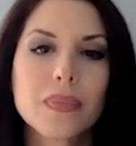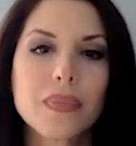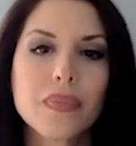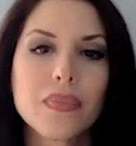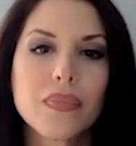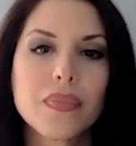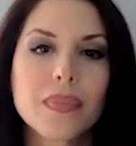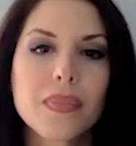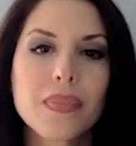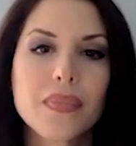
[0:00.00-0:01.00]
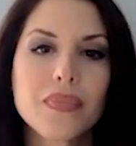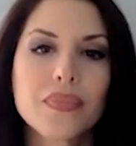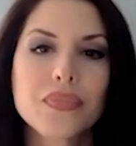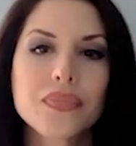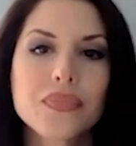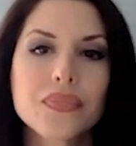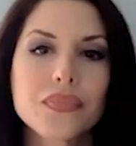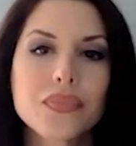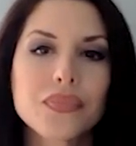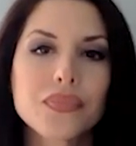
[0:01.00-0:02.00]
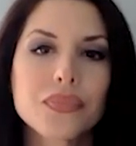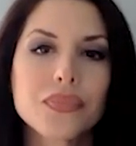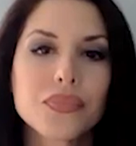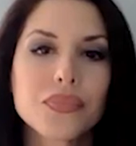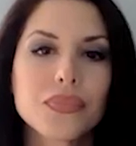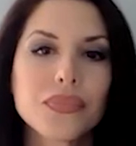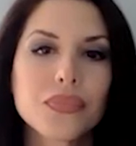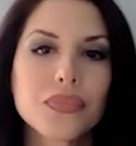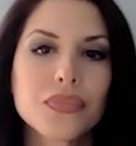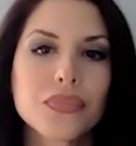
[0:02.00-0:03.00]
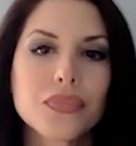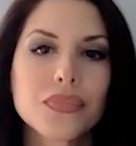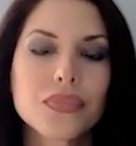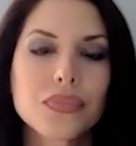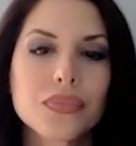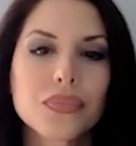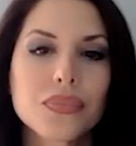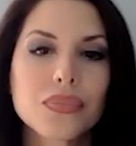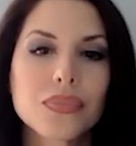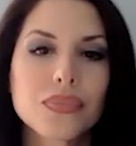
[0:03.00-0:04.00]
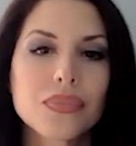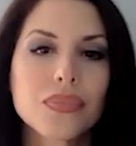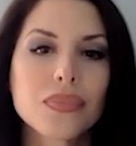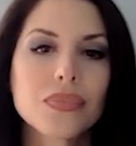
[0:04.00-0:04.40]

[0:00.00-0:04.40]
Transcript: [no speech]